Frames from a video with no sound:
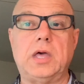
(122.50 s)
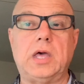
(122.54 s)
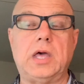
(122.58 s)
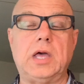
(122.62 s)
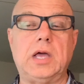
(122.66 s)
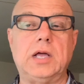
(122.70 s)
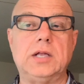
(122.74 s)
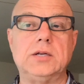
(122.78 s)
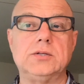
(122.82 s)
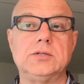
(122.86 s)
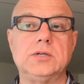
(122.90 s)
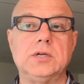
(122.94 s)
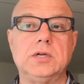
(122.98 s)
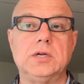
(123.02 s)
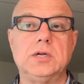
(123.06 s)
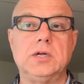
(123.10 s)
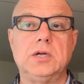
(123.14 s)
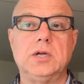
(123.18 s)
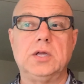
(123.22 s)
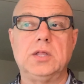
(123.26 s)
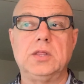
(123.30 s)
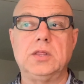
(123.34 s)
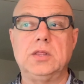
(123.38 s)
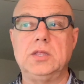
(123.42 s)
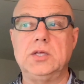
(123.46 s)
and
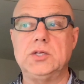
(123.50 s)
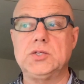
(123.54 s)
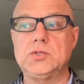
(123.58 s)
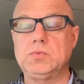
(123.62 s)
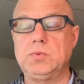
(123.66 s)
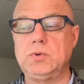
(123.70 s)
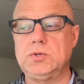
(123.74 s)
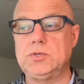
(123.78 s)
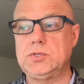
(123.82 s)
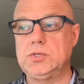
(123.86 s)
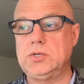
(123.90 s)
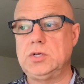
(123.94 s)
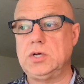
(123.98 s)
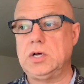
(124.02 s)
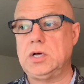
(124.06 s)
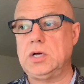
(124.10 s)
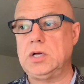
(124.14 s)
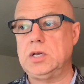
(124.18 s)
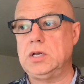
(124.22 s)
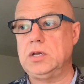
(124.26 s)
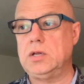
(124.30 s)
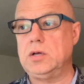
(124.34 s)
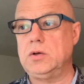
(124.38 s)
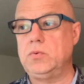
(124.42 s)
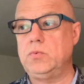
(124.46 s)
this was
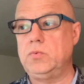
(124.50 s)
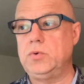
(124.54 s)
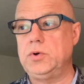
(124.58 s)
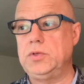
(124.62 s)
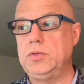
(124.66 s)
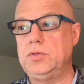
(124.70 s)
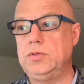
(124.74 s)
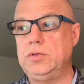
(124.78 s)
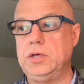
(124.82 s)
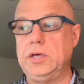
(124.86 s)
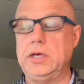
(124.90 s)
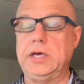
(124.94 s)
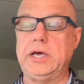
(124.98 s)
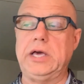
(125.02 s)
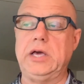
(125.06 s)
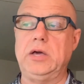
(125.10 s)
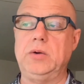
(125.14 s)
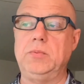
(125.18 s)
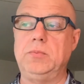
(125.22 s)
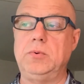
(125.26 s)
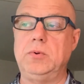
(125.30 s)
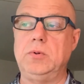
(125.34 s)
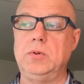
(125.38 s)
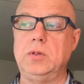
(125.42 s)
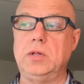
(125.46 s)
done with the
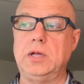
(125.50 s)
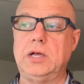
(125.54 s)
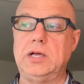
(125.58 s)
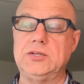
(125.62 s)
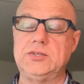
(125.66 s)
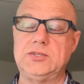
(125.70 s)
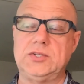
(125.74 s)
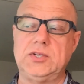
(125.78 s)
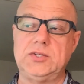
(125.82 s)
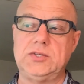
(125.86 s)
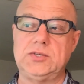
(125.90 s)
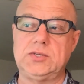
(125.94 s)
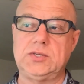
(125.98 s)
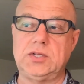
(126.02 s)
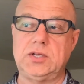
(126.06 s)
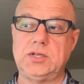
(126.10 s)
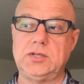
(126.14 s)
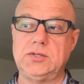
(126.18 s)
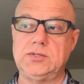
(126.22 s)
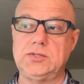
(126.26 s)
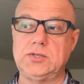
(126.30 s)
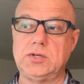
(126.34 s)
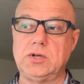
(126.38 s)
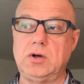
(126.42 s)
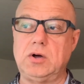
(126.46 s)
able
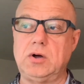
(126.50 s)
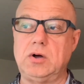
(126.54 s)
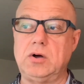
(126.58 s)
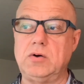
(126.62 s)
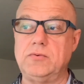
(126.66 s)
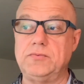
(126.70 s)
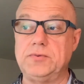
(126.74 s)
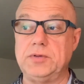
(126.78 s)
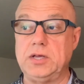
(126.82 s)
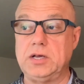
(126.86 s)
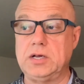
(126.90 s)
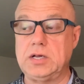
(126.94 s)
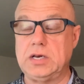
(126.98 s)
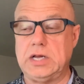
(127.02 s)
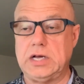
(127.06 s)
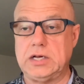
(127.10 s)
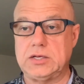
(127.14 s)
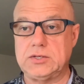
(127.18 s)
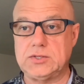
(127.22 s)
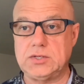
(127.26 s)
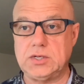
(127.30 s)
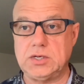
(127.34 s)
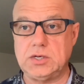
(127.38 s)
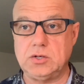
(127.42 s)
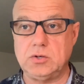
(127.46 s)
assistance of Iklak
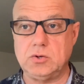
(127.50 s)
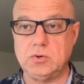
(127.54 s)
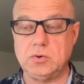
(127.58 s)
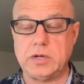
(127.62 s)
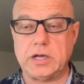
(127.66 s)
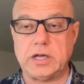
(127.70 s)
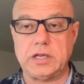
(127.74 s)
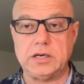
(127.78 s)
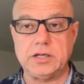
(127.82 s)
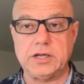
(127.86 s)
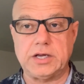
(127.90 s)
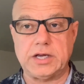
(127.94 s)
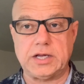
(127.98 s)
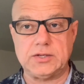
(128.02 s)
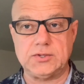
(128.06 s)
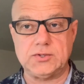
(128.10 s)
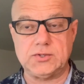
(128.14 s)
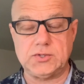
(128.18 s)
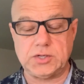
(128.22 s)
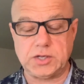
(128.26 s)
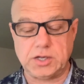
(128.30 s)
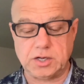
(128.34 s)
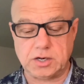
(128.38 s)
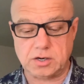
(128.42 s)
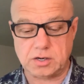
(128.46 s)
Sidhu and Ken
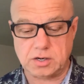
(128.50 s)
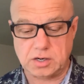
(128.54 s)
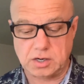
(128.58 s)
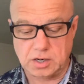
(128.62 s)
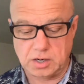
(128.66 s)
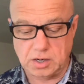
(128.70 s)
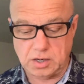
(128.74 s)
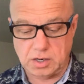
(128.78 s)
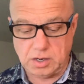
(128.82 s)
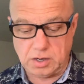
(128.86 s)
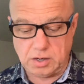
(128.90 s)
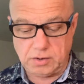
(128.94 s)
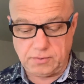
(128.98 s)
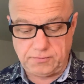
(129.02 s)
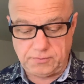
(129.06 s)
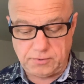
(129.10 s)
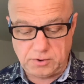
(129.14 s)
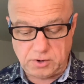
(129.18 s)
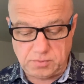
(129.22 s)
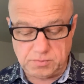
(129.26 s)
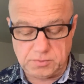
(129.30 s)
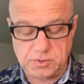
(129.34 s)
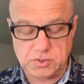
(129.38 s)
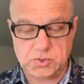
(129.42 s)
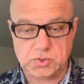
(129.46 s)
Singer
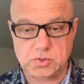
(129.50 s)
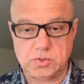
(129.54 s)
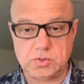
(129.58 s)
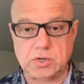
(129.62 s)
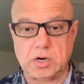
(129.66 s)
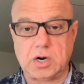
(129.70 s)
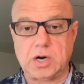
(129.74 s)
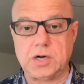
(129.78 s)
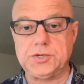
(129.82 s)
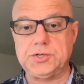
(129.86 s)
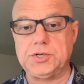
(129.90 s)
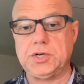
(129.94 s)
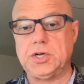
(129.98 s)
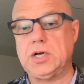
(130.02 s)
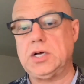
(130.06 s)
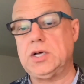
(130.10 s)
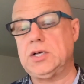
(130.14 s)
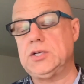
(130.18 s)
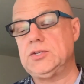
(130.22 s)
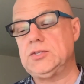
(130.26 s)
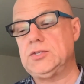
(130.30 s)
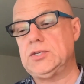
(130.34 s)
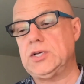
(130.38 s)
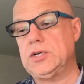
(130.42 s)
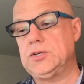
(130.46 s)
from the Sutarja
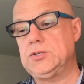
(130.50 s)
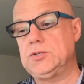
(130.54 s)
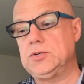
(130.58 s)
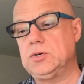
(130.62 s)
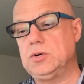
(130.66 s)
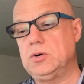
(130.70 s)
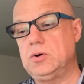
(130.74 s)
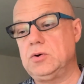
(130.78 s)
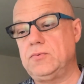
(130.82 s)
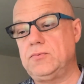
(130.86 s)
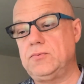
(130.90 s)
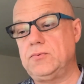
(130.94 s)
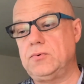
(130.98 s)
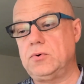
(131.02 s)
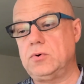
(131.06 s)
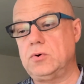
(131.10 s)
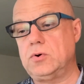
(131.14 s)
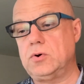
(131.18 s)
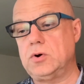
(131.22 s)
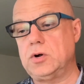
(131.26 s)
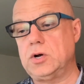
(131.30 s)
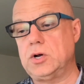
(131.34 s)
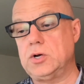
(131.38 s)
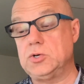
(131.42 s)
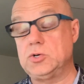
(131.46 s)
Center
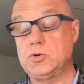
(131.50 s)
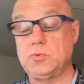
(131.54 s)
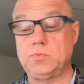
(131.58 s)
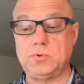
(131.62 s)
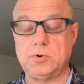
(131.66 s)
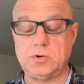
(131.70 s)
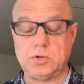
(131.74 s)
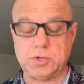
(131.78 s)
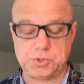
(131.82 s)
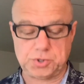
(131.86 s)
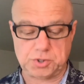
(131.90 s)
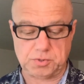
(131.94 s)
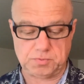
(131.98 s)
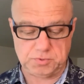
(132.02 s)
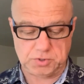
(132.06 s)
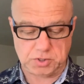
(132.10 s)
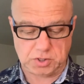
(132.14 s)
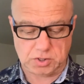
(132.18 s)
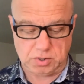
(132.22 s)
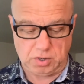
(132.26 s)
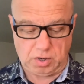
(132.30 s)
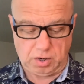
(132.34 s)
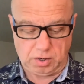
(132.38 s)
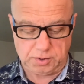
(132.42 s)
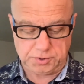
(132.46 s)
for Entrepreneurship
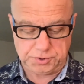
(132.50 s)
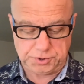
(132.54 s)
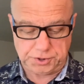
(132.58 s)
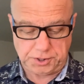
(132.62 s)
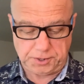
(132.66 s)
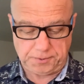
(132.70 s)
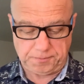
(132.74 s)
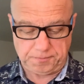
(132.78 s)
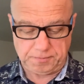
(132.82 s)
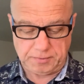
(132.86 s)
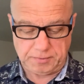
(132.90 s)
Technology.